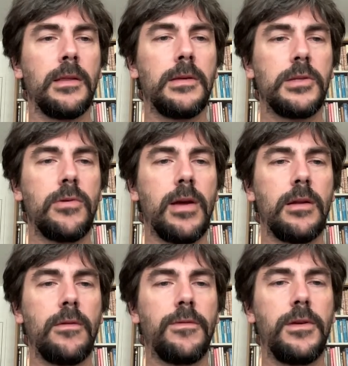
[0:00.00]
This
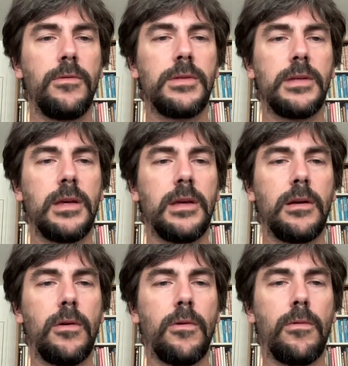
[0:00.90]
trend of
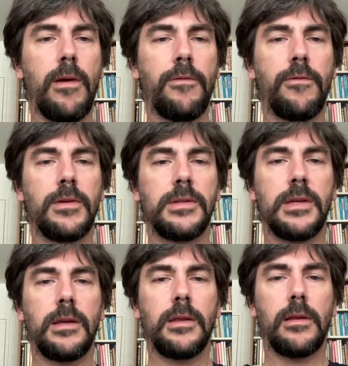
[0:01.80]
using or
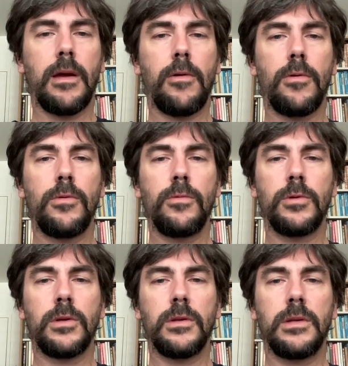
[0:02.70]
referencing the tarot
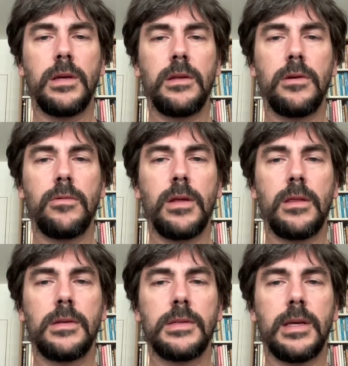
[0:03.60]
would continue
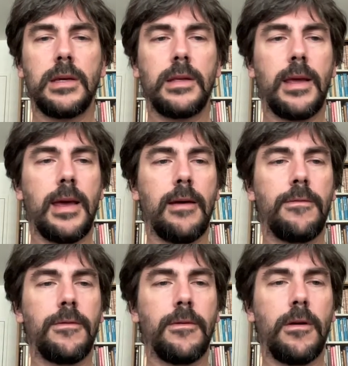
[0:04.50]
in the second
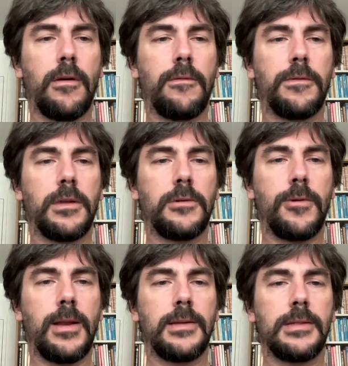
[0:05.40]
half of the
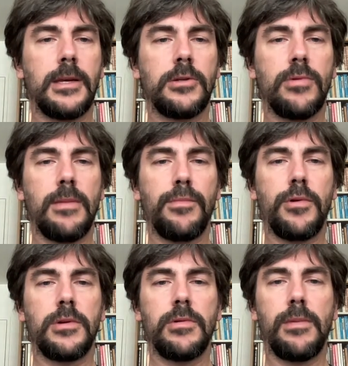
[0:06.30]
20th century in
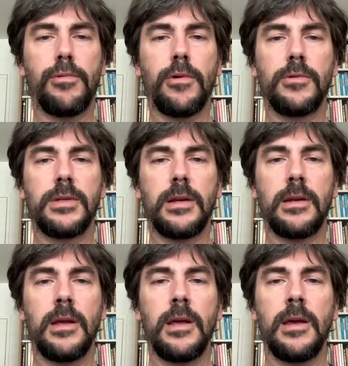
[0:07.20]
poetry, prose, and
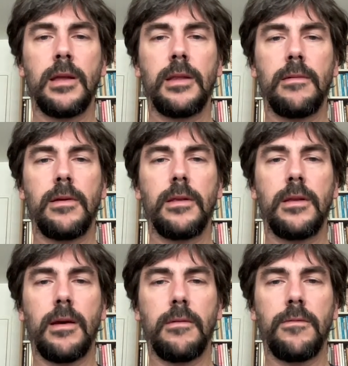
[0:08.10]
a
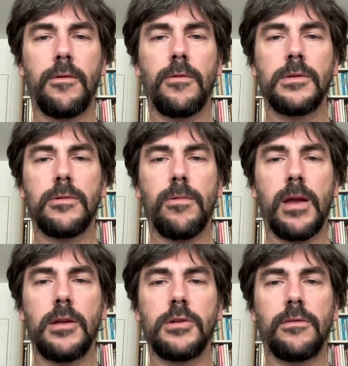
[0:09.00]
diverse
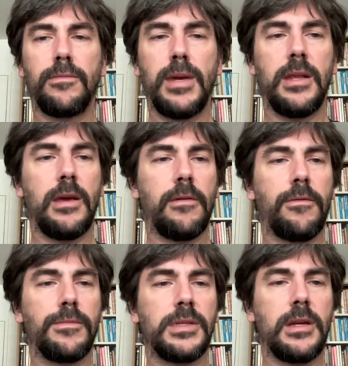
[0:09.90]
range of media
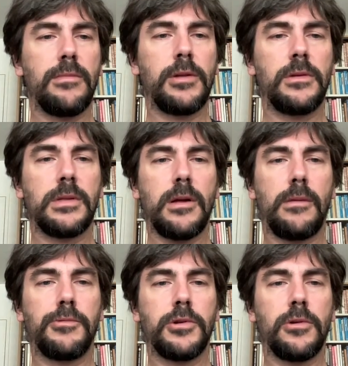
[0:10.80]
from cinema to
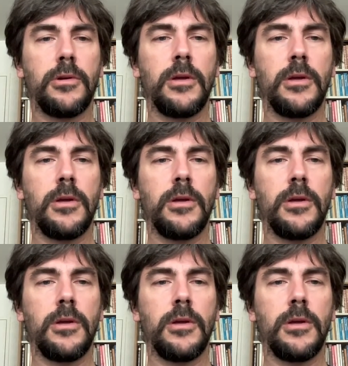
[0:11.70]
sculpture.